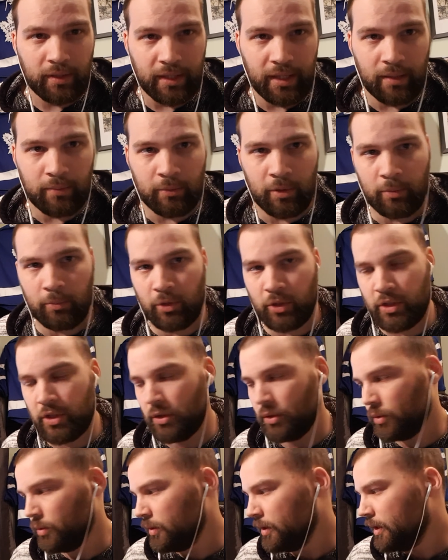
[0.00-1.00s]
Game number
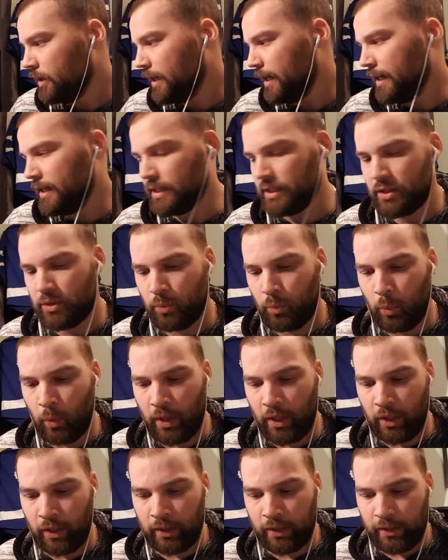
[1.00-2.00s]
2 as
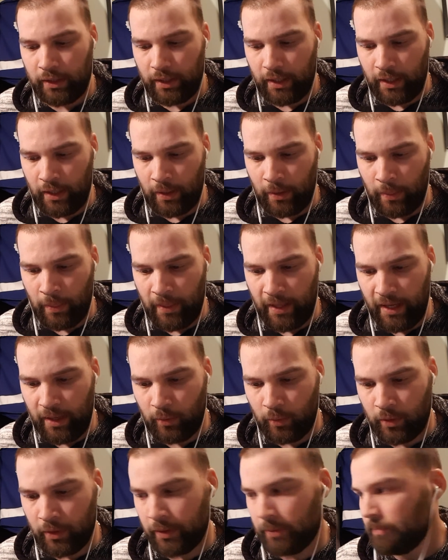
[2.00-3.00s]
well in
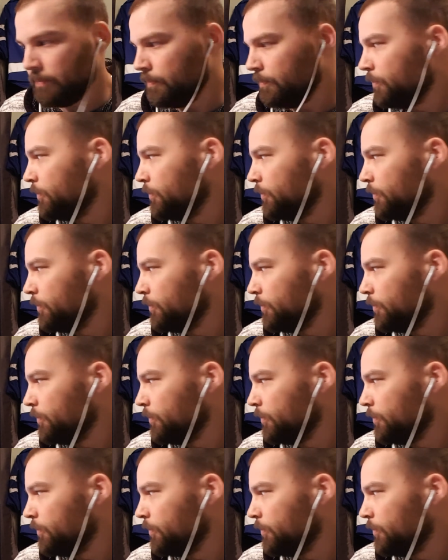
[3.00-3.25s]
that one.